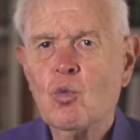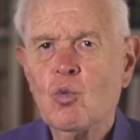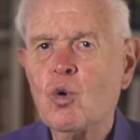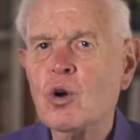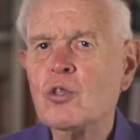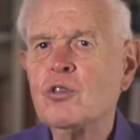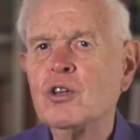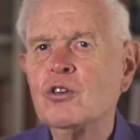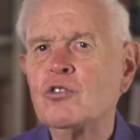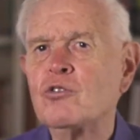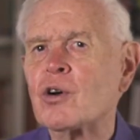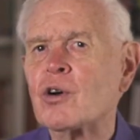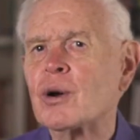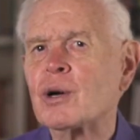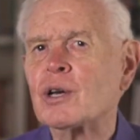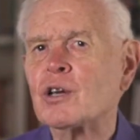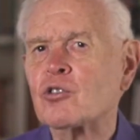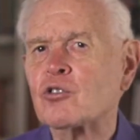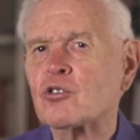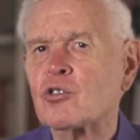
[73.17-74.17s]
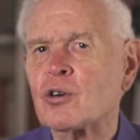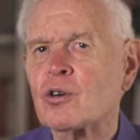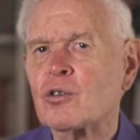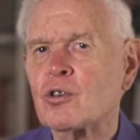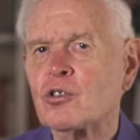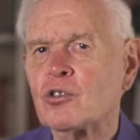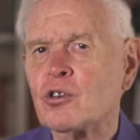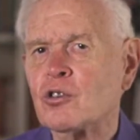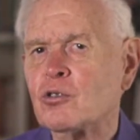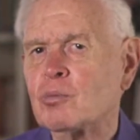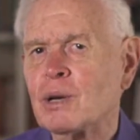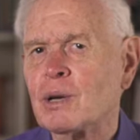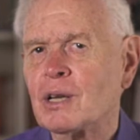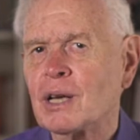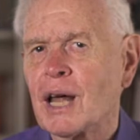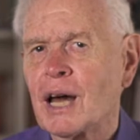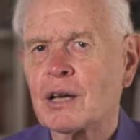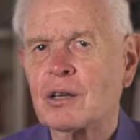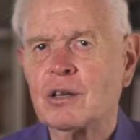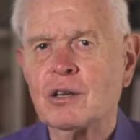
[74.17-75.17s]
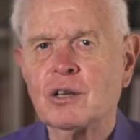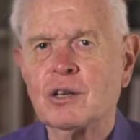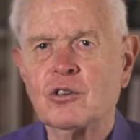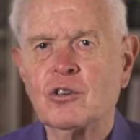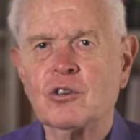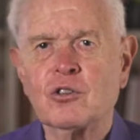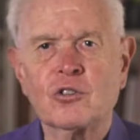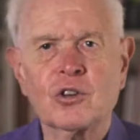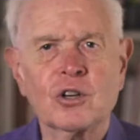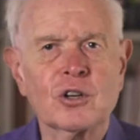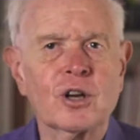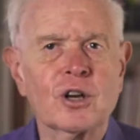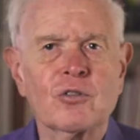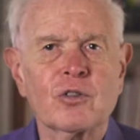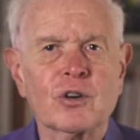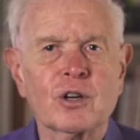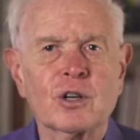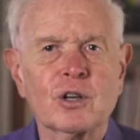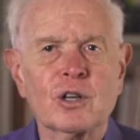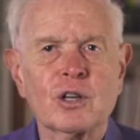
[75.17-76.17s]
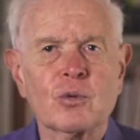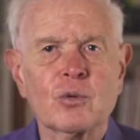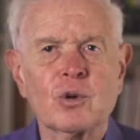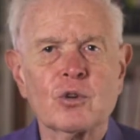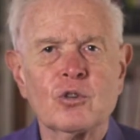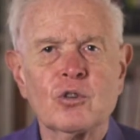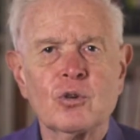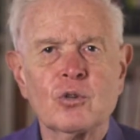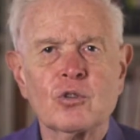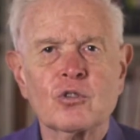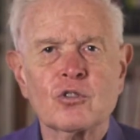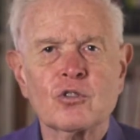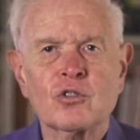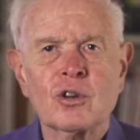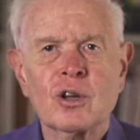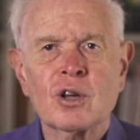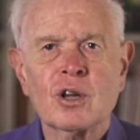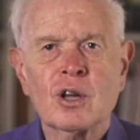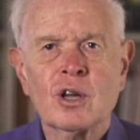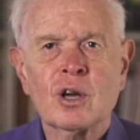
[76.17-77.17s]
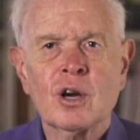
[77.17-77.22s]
Would these various services be likely to significantly reduce